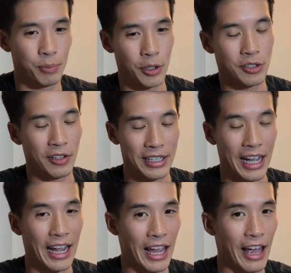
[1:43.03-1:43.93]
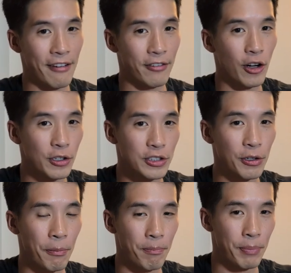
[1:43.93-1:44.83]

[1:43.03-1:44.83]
Personally, I have also